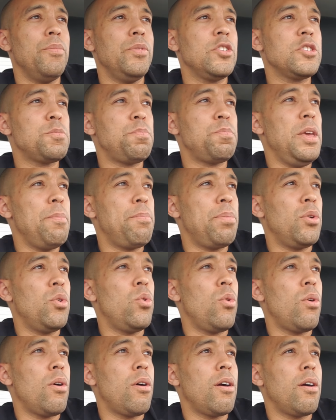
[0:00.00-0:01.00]
Just people
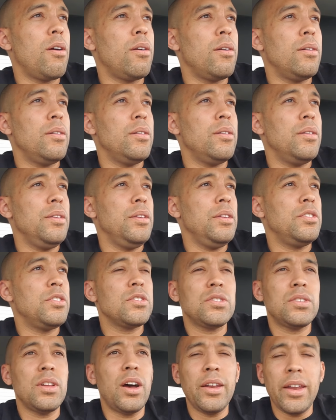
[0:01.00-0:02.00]
who are
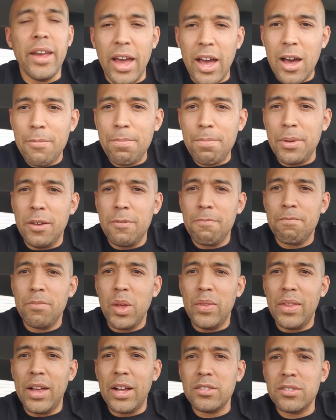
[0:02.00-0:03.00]
just unhappy.
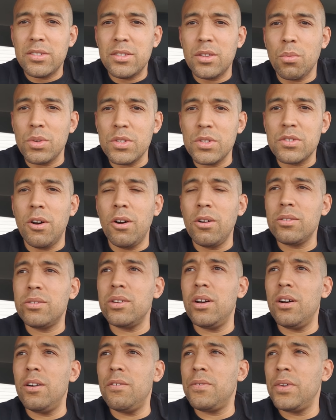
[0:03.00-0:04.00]
And that's the result
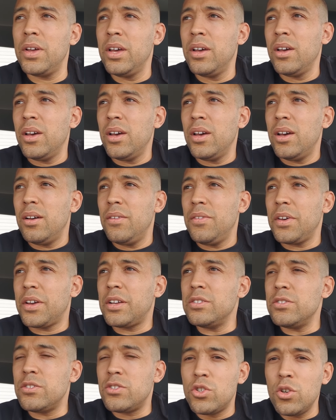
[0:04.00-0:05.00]
of the
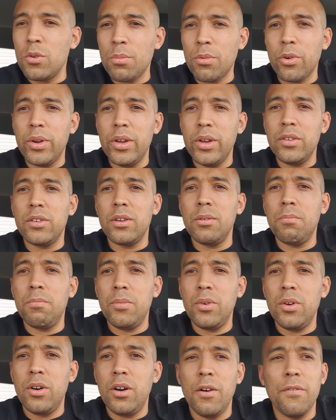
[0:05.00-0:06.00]

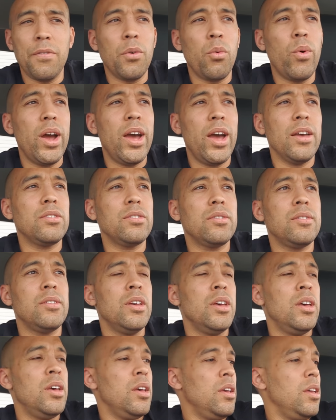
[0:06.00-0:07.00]
consumerism of the West.
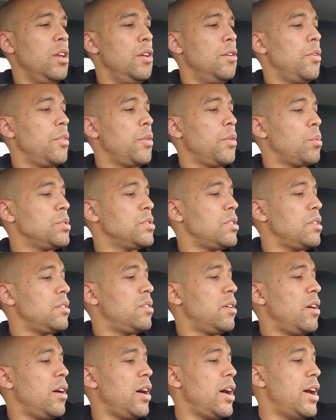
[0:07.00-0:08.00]
You know, there was a
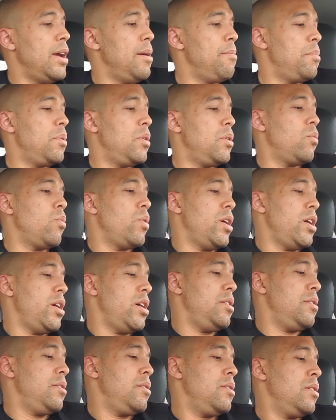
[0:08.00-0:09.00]
time
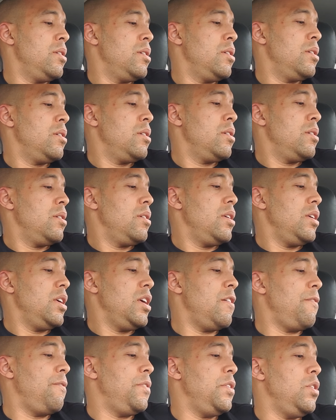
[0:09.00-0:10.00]
when
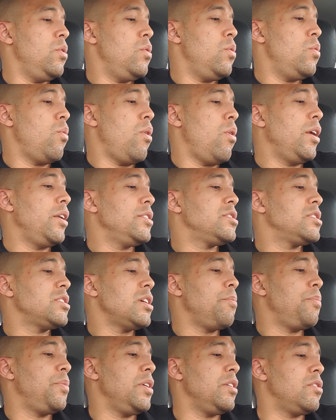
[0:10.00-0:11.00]
if you wanted
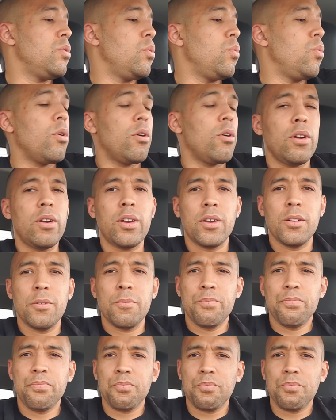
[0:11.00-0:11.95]
something to work,